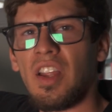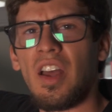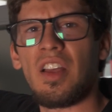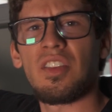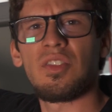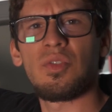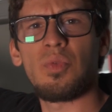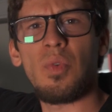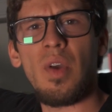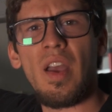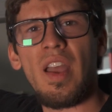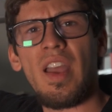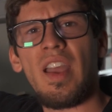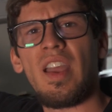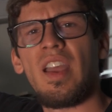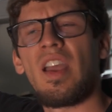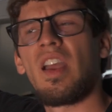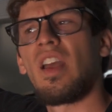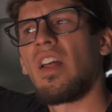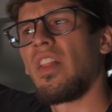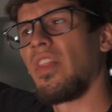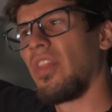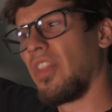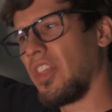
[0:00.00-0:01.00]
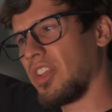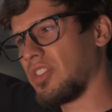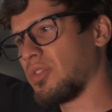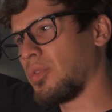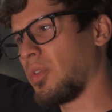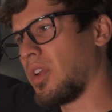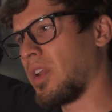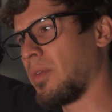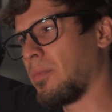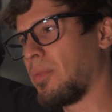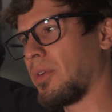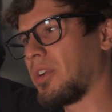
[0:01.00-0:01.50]
does weigh, this
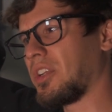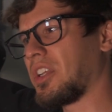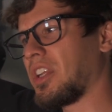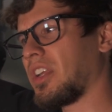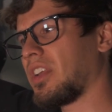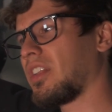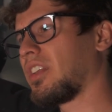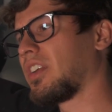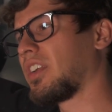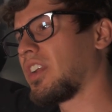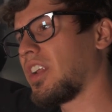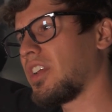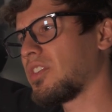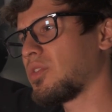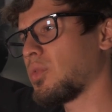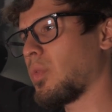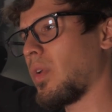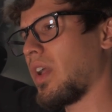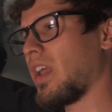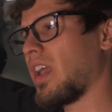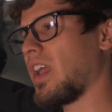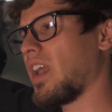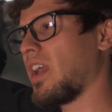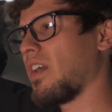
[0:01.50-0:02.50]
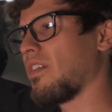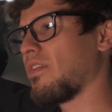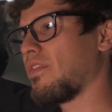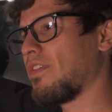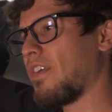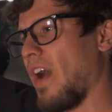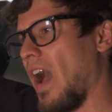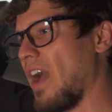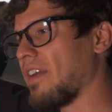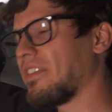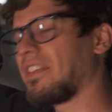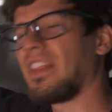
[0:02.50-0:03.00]
one in particular does weigh
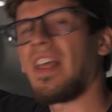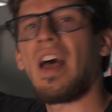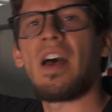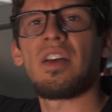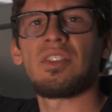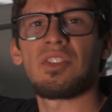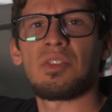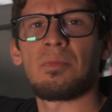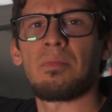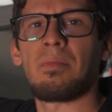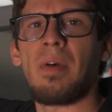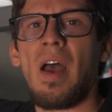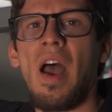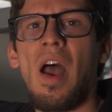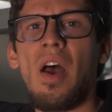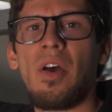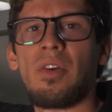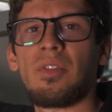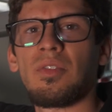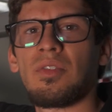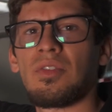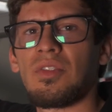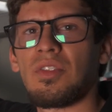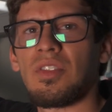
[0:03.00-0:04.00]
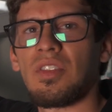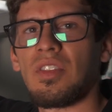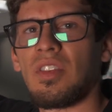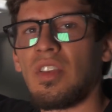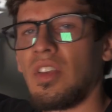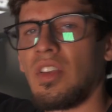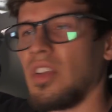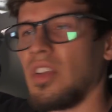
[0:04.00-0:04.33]
five thousand pounds.